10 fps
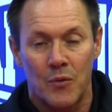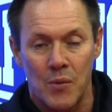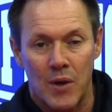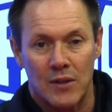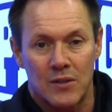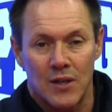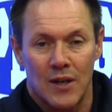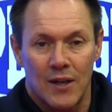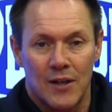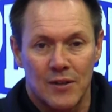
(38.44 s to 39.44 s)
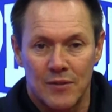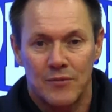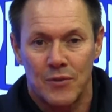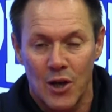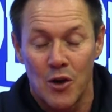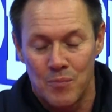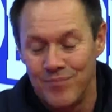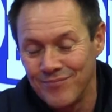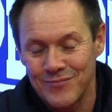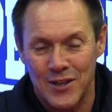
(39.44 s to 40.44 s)
We go
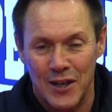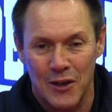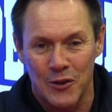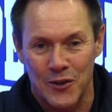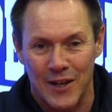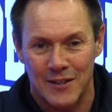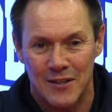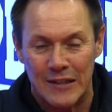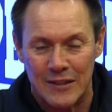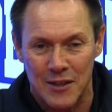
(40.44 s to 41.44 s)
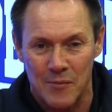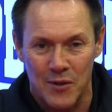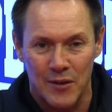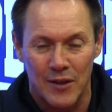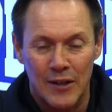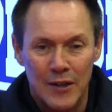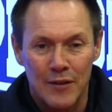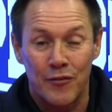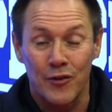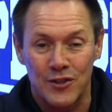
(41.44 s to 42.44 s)
take a look at some of the
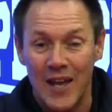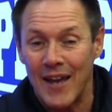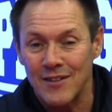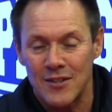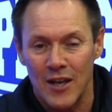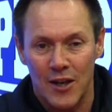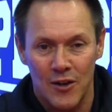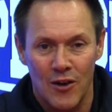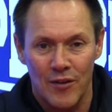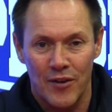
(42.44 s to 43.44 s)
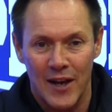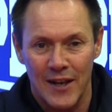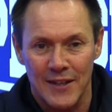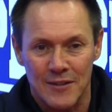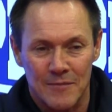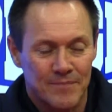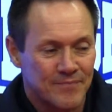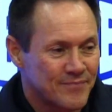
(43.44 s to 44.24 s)
first and second half highlights.